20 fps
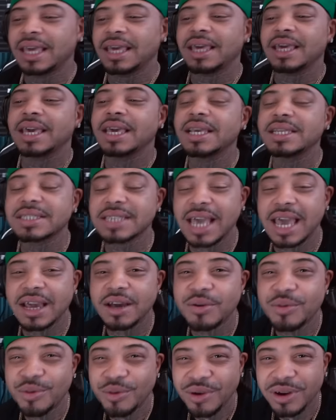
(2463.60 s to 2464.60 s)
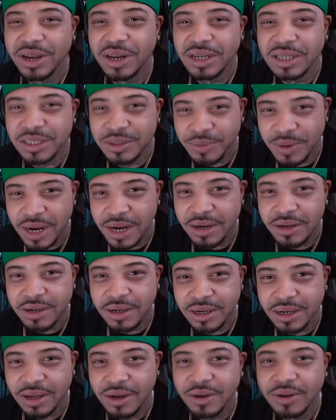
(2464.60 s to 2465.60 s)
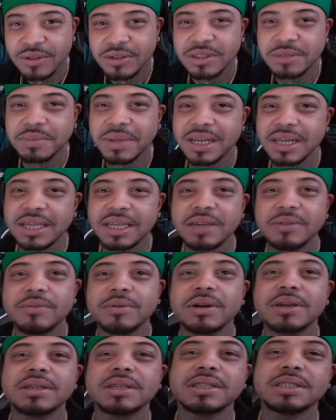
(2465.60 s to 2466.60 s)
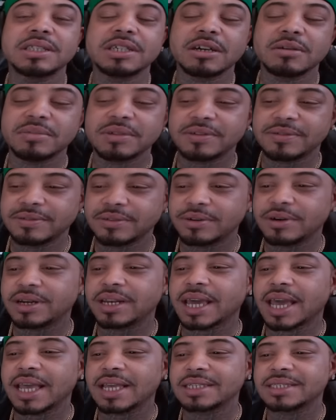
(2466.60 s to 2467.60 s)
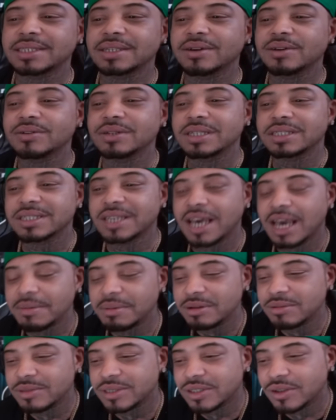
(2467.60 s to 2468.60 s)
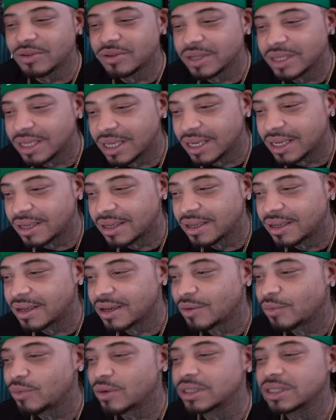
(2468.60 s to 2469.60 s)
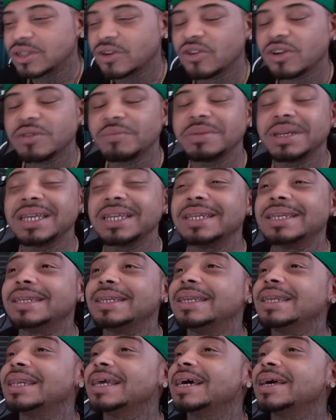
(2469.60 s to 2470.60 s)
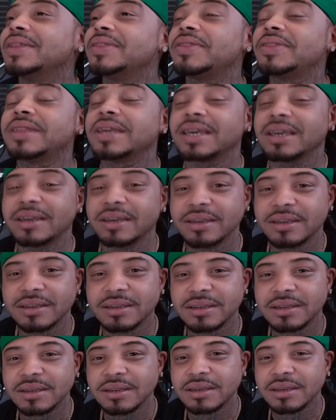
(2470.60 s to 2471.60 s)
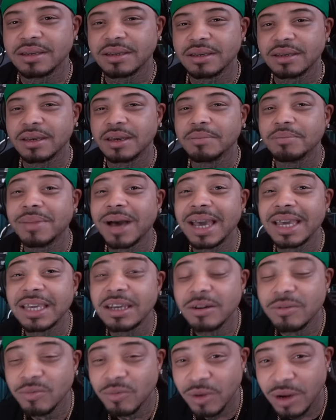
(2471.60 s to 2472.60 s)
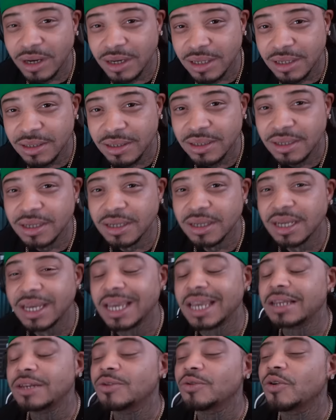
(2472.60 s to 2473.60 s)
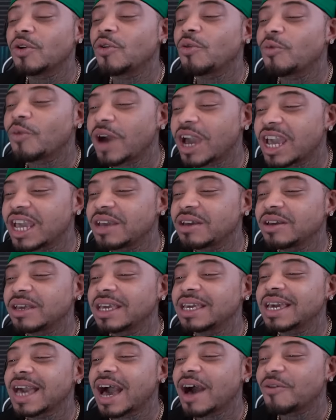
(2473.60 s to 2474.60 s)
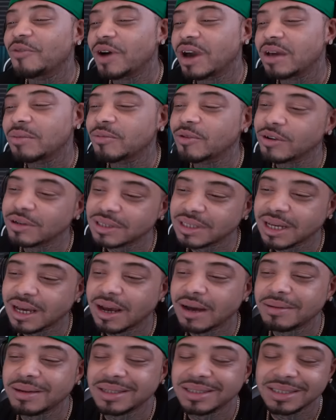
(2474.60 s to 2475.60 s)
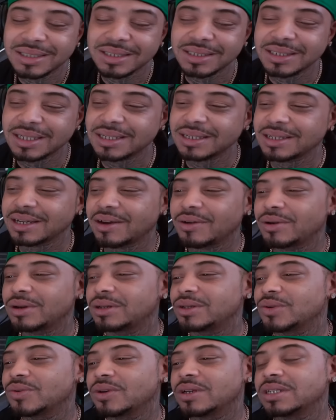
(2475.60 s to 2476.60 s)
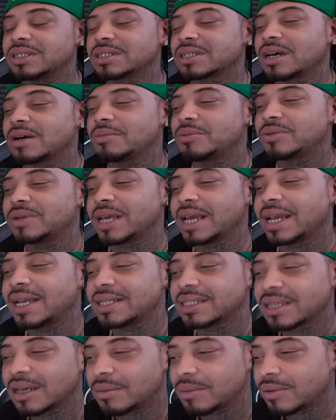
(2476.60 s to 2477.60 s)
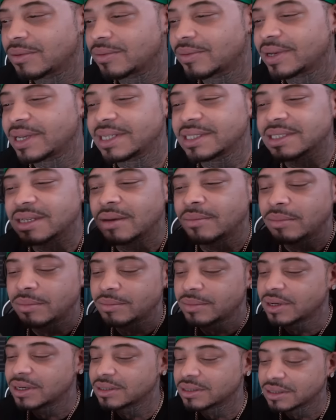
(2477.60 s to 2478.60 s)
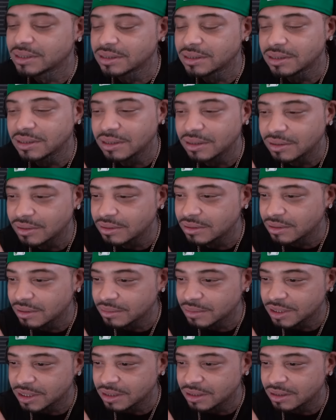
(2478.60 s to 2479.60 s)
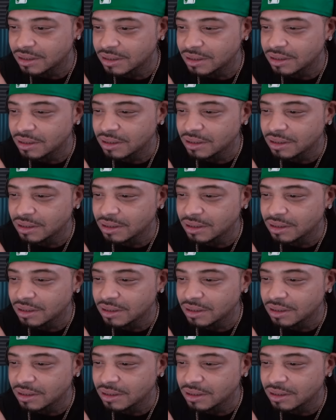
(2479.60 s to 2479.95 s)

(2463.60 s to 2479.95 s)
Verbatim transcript: he's at court in his regular clothes, meaning he wasn't in jail before that. So the time he was gonna get was gonna be nothing. By him running, he doing way he got way more time than just sitting there and doing this couple days, couple weeks, couple months in jail. You know what I'm saying?